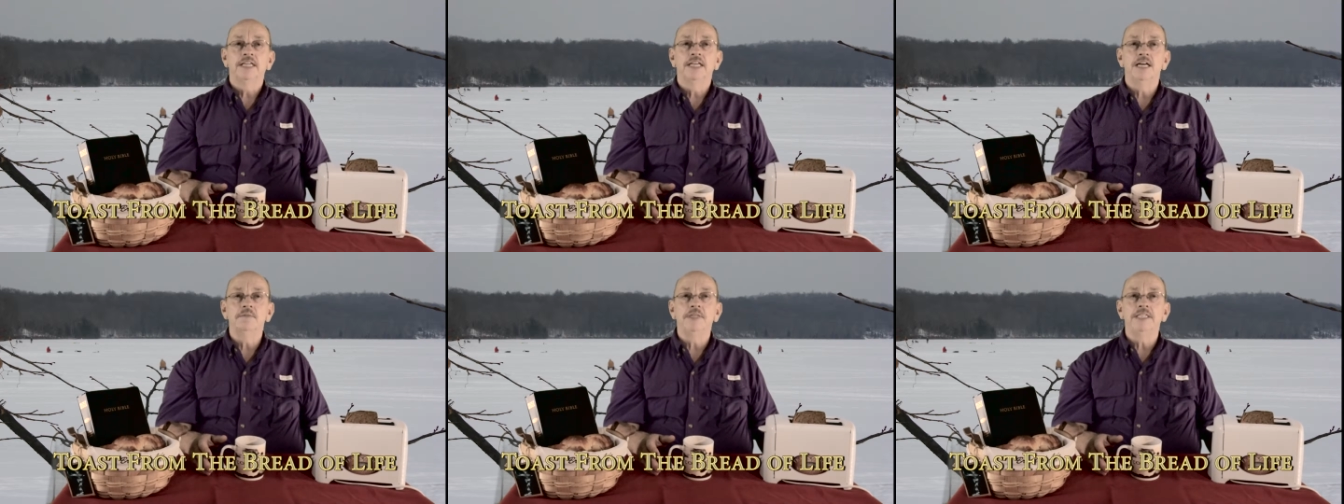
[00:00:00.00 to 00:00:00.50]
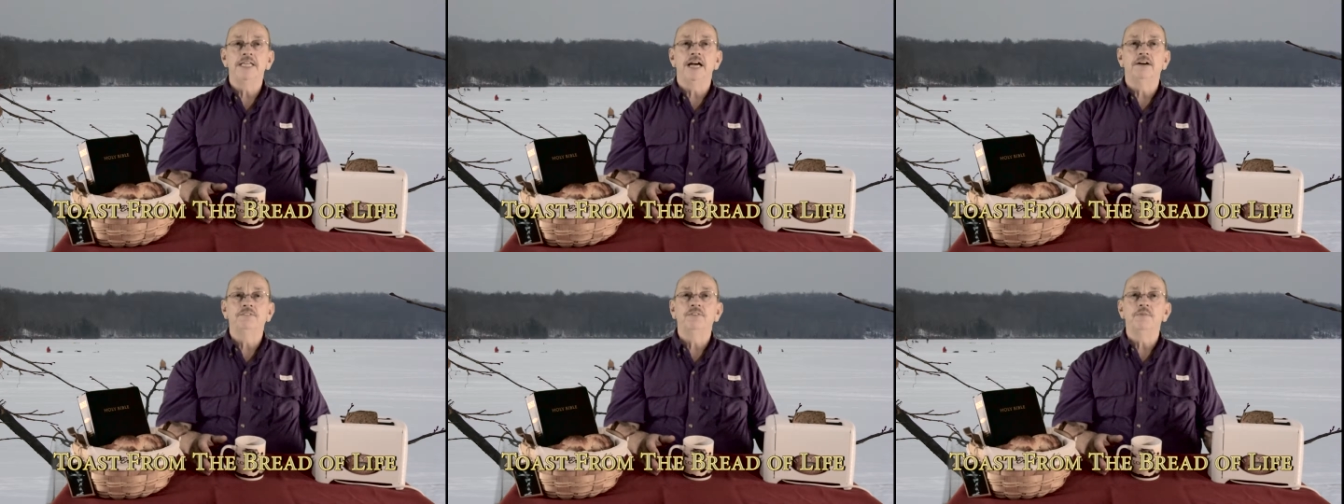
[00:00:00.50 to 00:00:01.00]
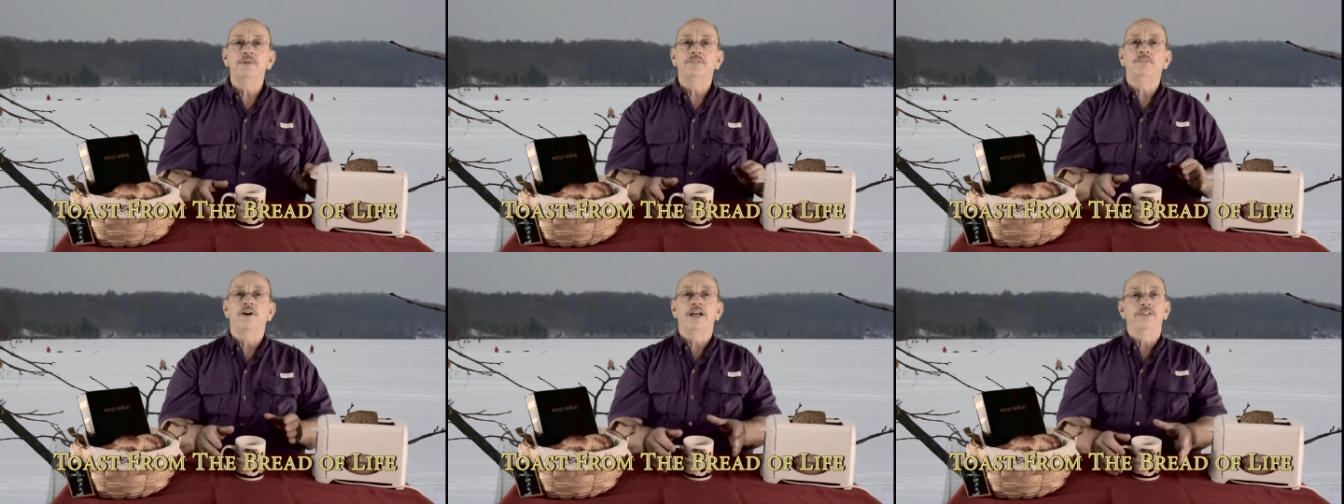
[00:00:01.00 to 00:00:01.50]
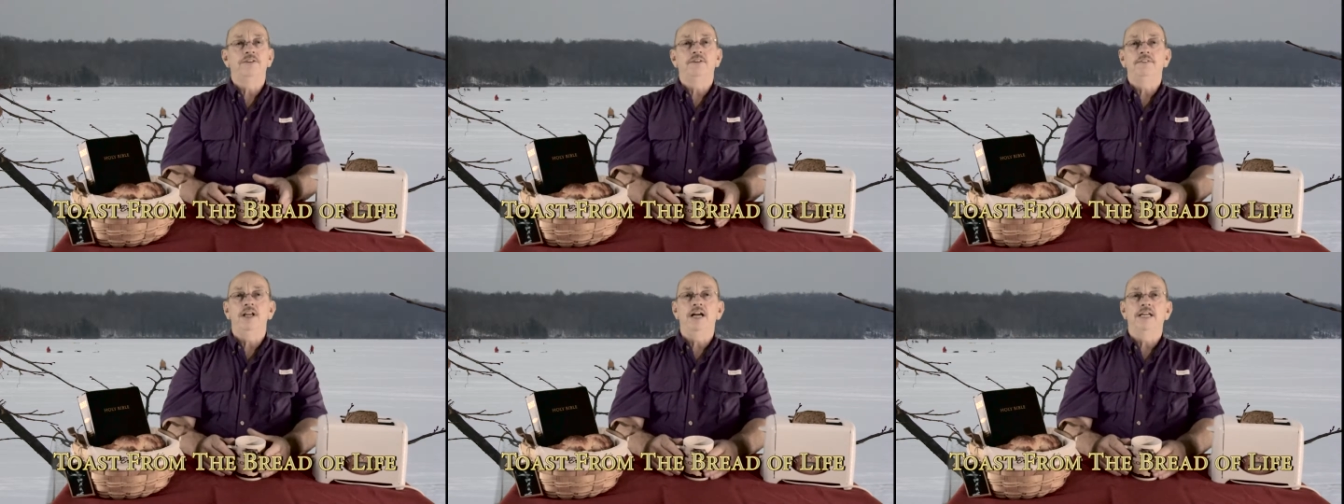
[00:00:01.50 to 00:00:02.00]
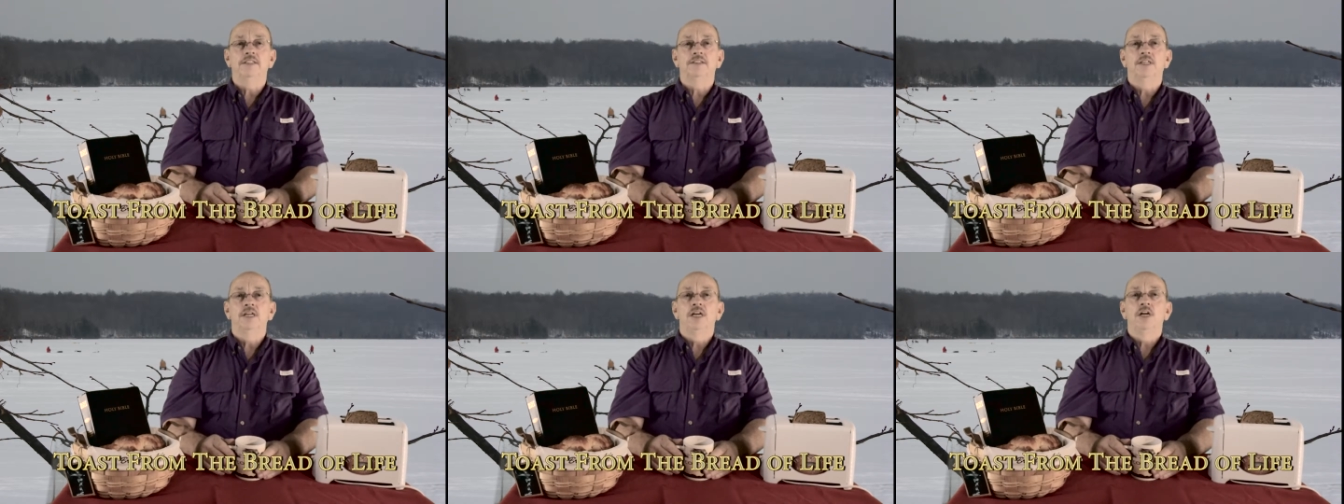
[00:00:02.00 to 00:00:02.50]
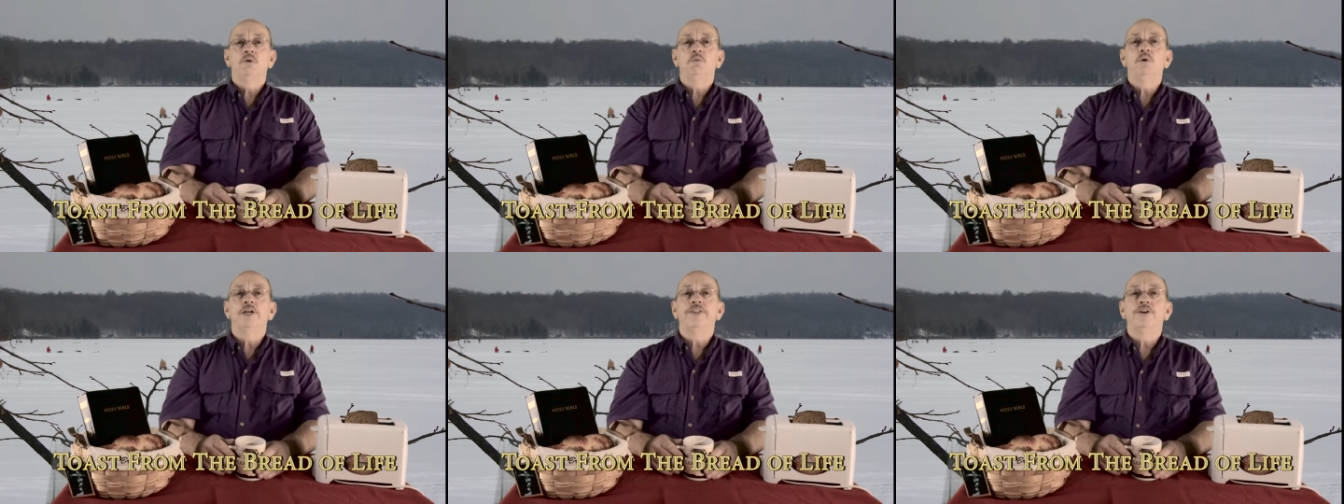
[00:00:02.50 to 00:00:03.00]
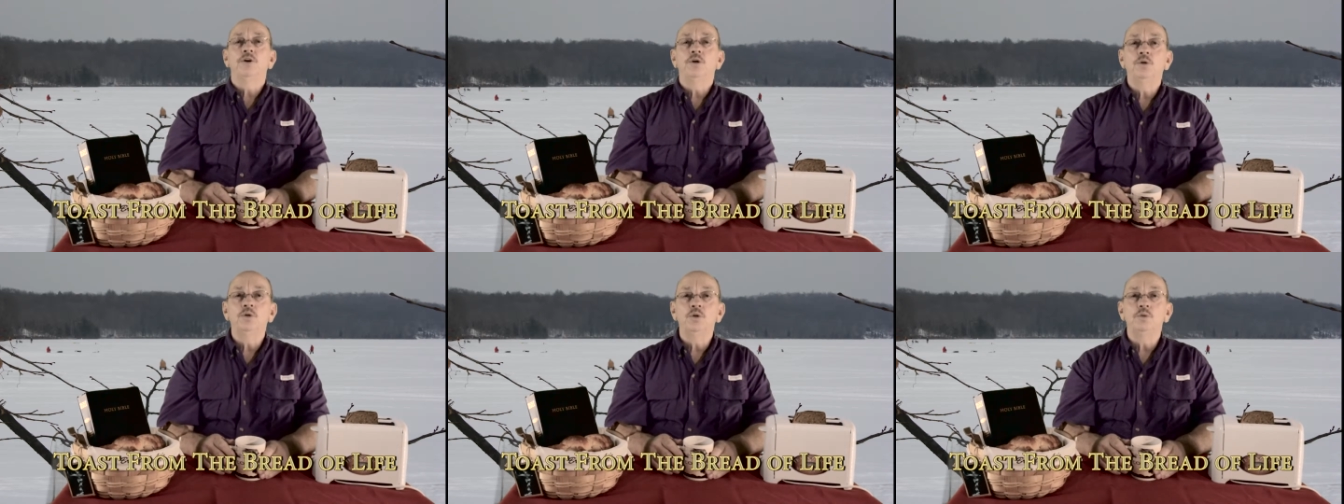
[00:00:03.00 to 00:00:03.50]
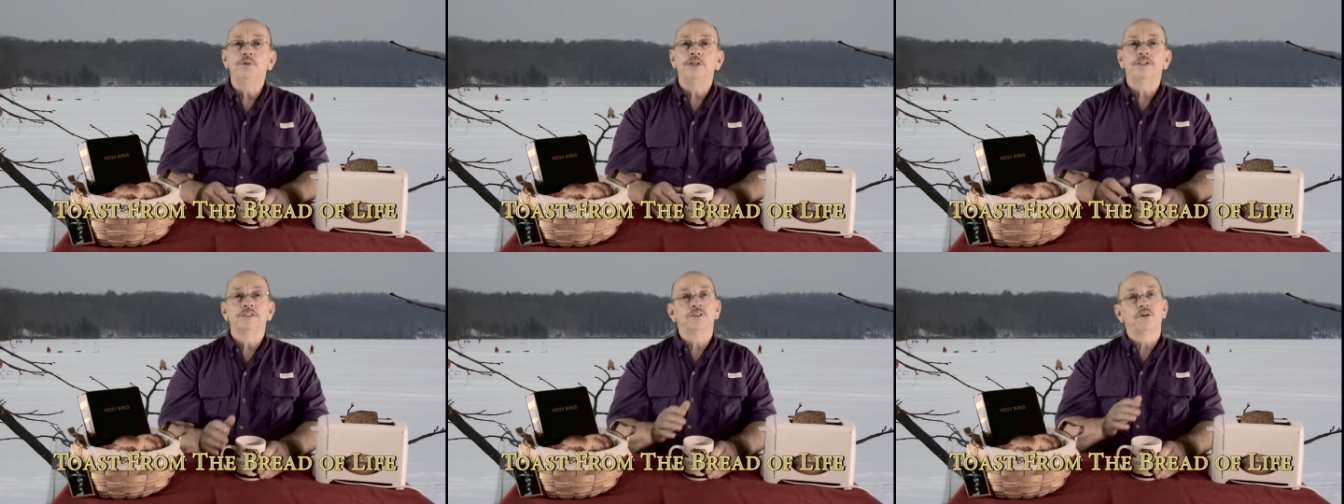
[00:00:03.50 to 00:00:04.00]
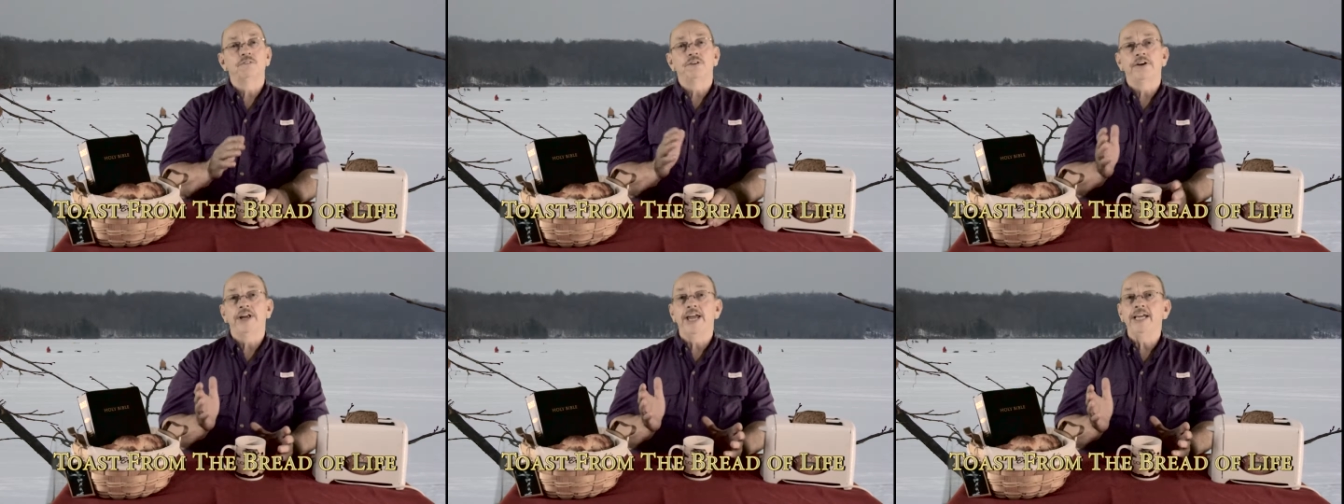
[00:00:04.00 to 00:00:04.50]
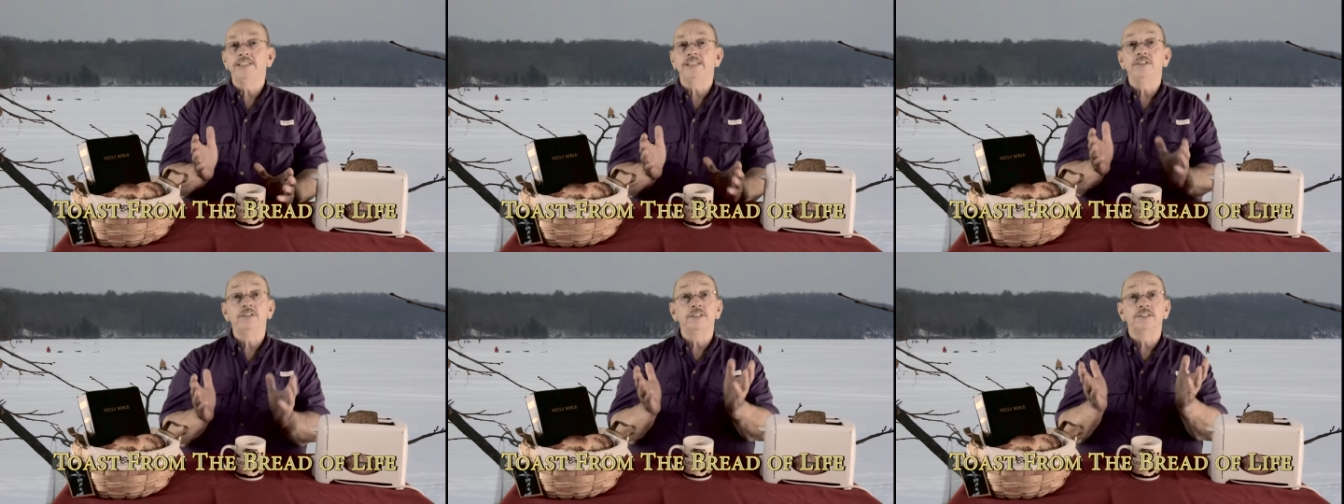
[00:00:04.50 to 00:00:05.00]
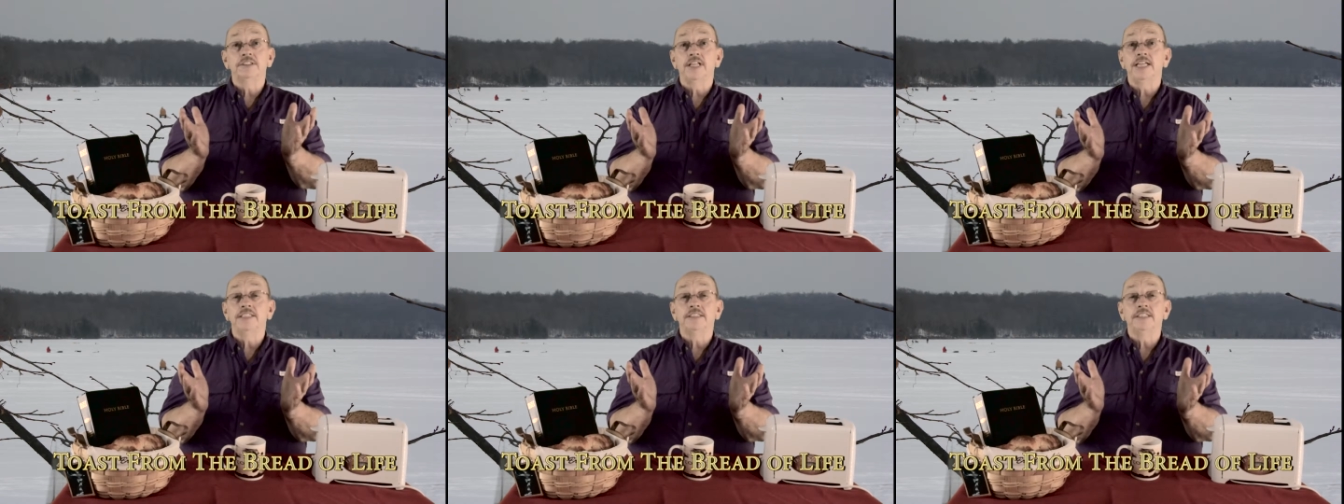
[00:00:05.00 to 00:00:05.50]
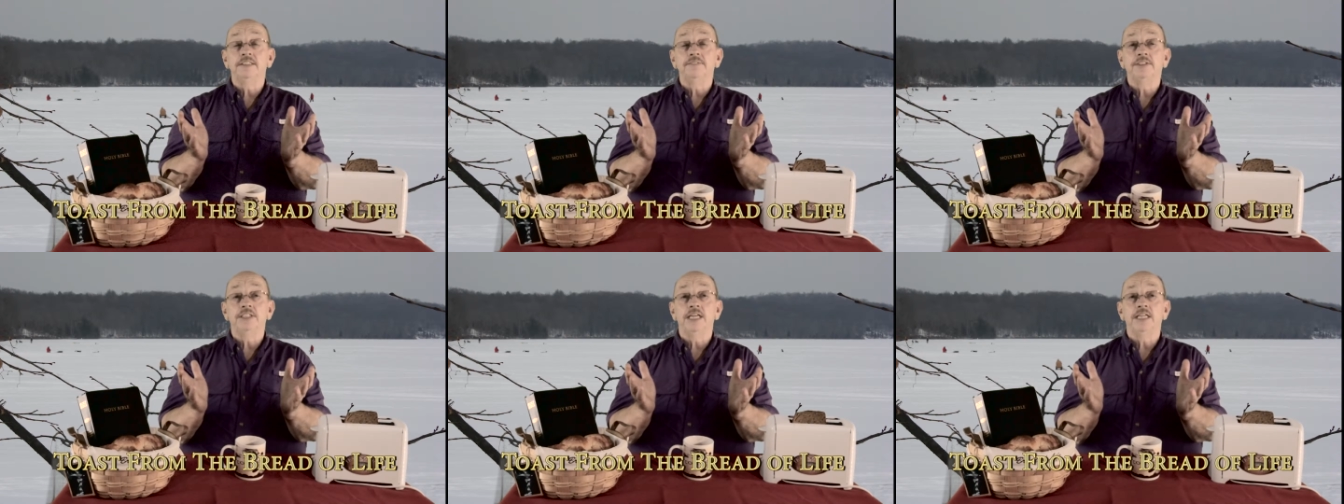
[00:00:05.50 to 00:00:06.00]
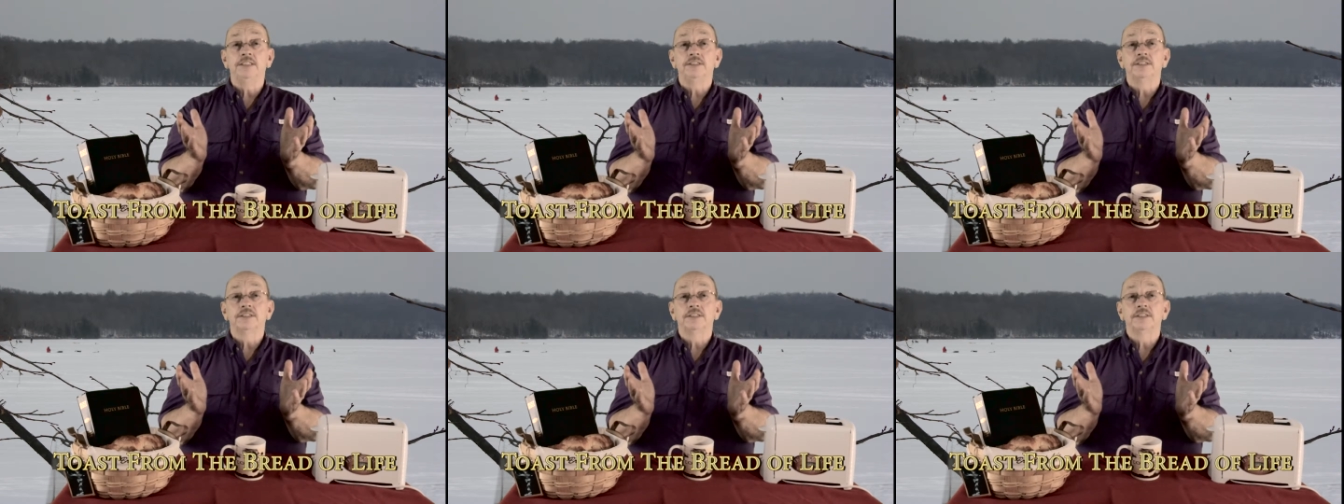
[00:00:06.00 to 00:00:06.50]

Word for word: coming down from the Father of lights, with whom there is no variation or the slightest hint of change